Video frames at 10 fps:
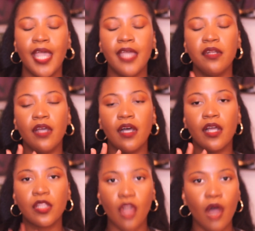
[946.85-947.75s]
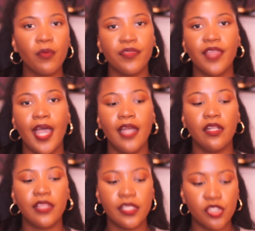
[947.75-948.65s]
And along with that,
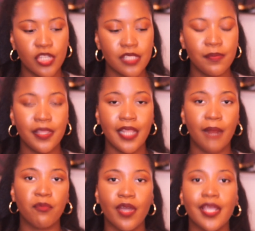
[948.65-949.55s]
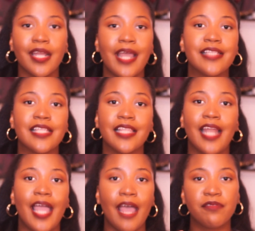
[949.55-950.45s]
the adjustment that I'm recognizing that
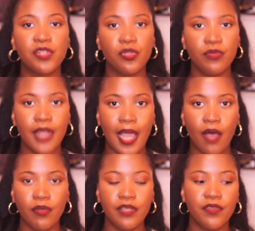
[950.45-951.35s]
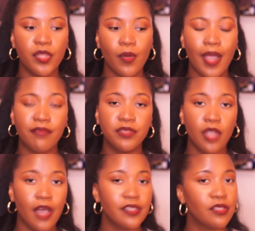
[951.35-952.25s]
I have to do now, even though I've
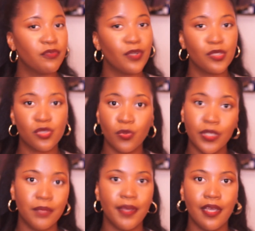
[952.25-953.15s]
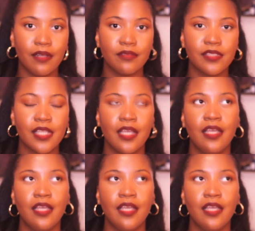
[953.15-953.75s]
lost the first 20 pounds,